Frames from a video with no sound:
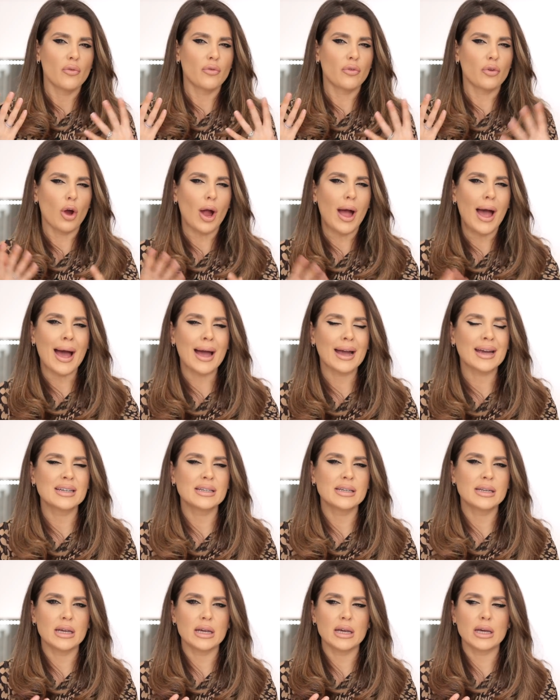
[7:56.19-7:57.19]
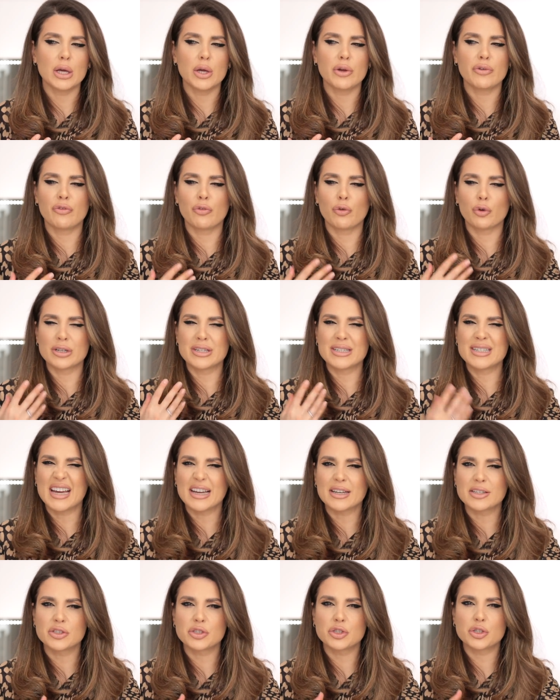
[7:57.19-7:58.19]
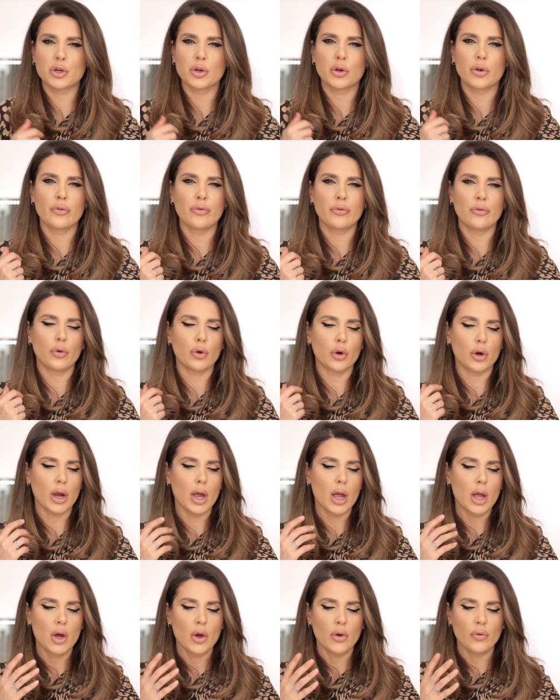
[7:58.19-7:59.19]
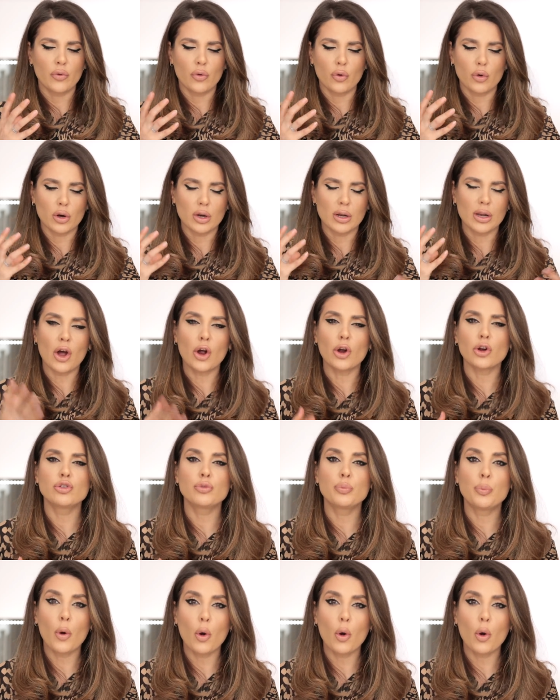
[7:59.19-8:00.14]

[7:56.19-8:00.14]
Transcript: for acne, for texture, for, for large